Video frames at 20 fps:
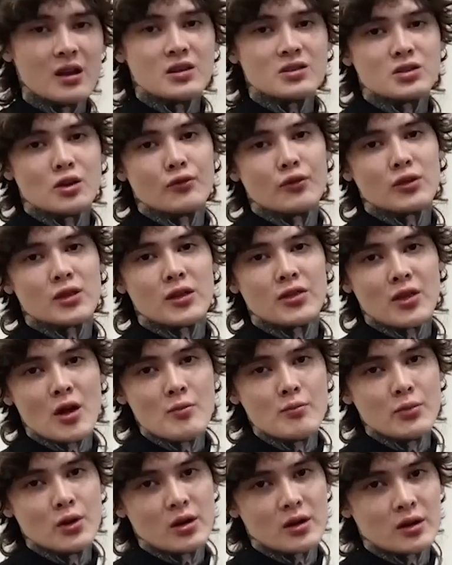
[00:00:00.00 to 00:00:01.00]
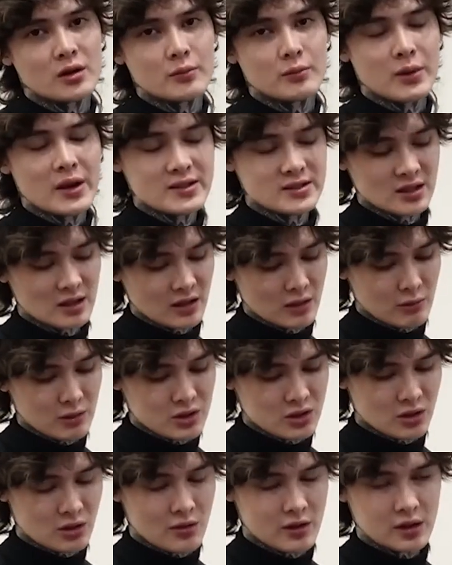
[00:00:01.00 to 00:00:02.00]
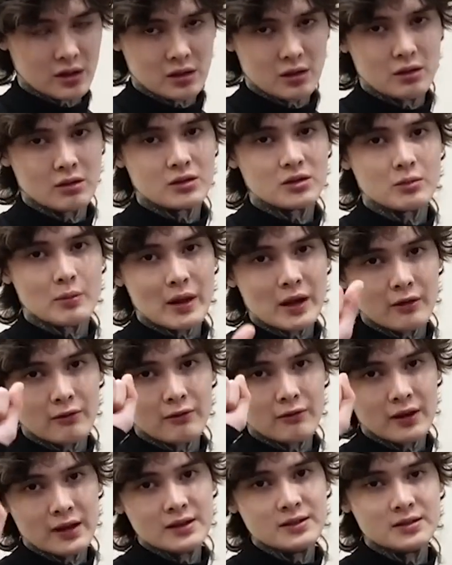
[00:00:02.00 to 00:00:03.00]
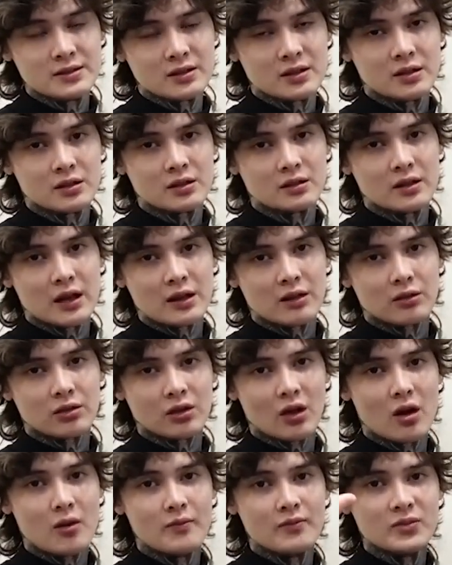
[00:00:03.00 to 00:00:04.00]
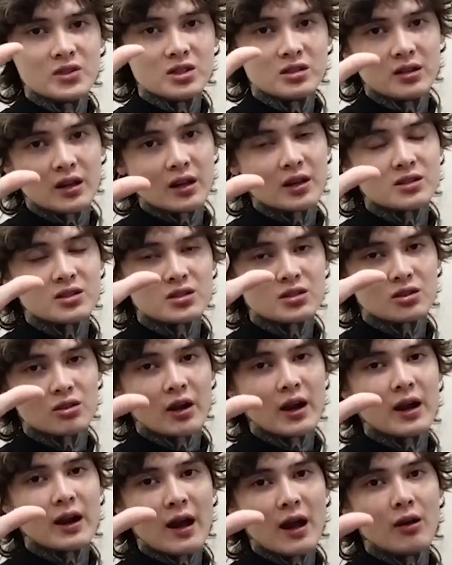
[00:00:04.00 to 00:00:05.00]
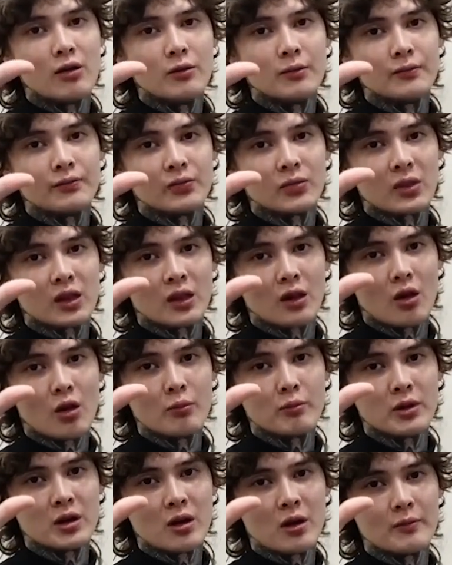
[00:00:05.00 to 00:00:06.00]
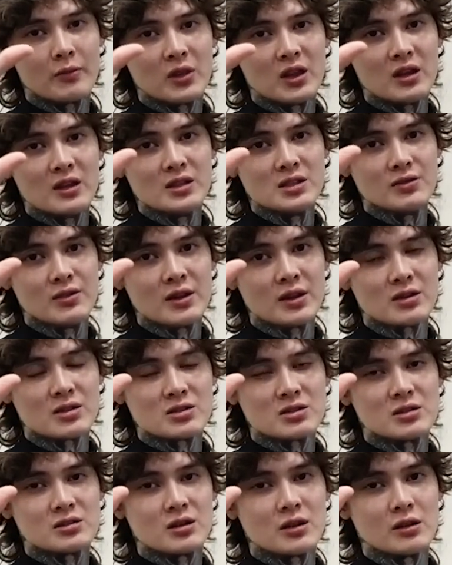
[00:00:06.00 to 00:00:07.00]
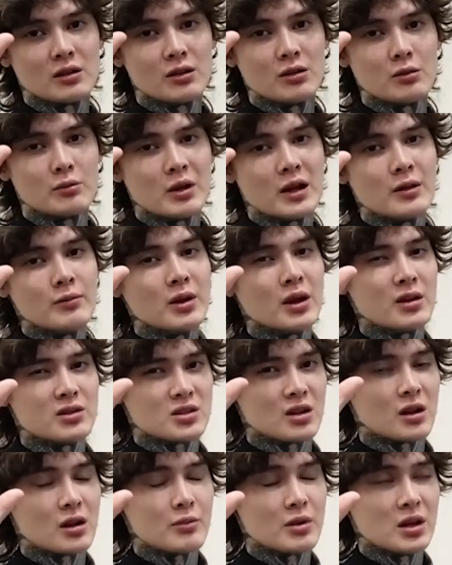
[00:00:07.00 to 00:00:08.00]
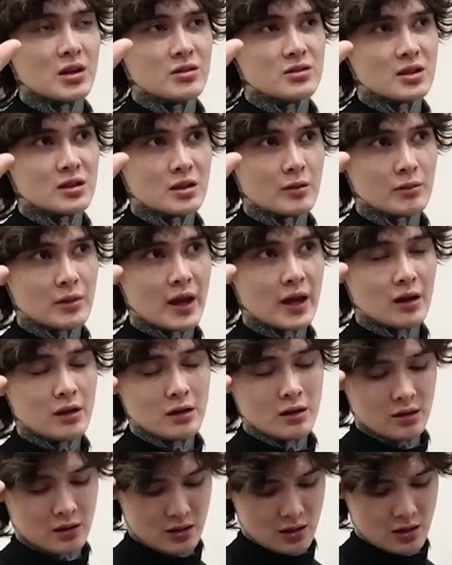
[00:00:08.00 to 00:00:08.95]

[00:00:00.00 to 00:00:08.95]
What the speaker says: So for the thumb part, basically what you're going to do is make a fist, take your thumb, stick it straight out, open up these fingers just a little bit because you're going to be using them later.